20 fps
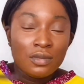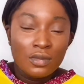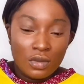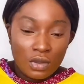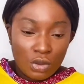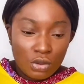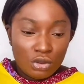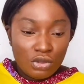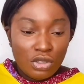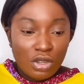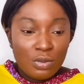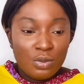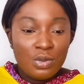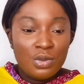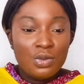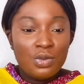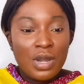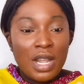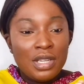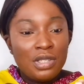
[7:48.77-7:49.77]
oh, top
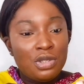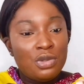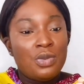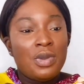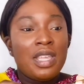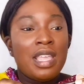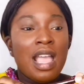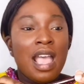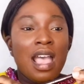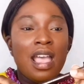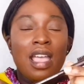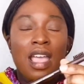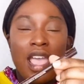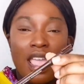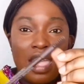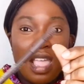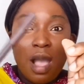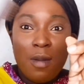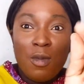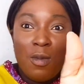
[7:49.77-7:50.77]
rush. We are a
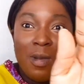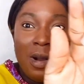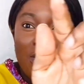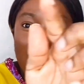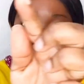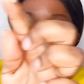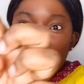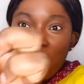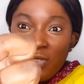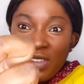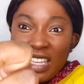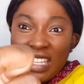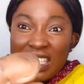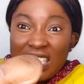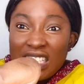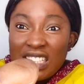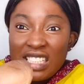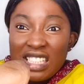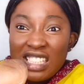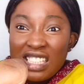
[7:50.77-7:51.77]
young mama. Think it
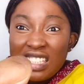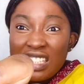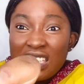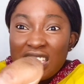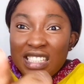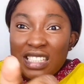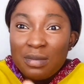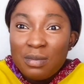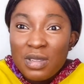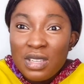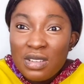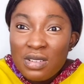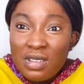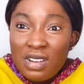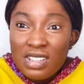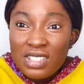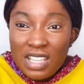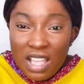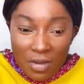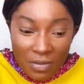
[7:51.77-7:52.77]
ticket to be.
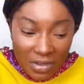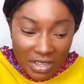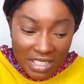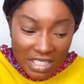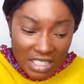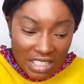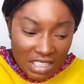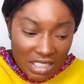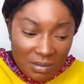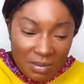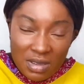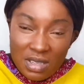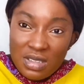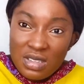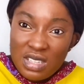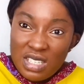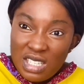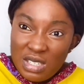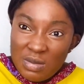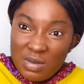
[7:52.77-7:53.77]
Once I think ticket to be
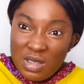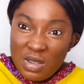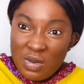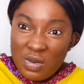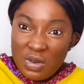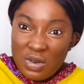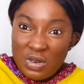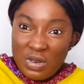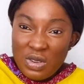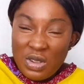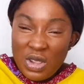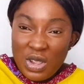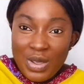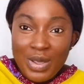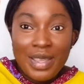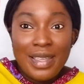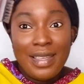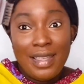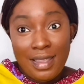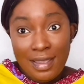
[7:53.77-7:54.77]
the one.
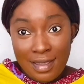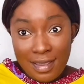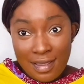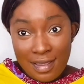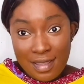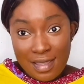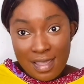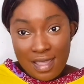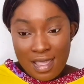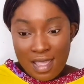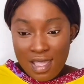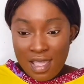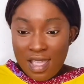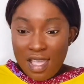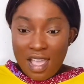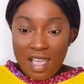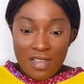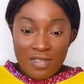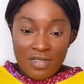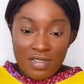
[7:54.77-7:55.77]
Eh, I
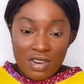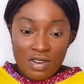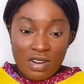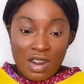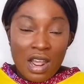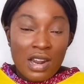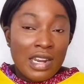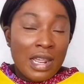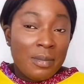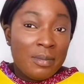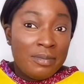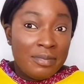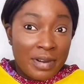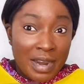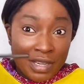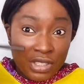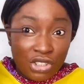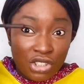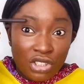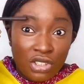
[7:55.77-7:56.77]
think I had a
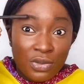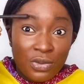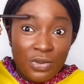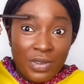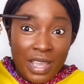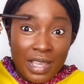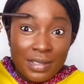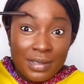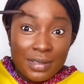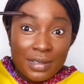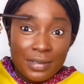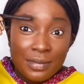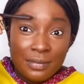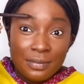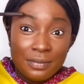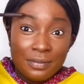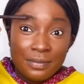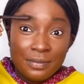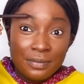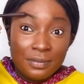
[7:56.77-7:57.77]
brush in the face.
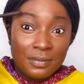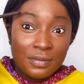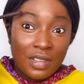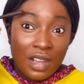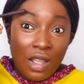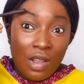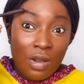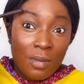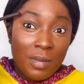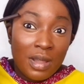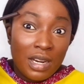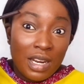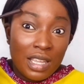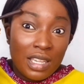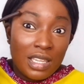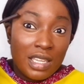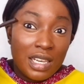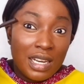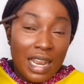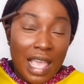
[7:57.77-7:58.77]
Now I'm not
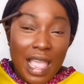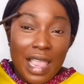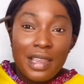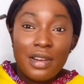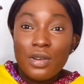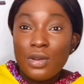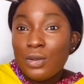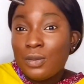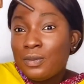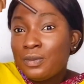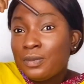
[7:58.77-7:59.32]
your lie, no.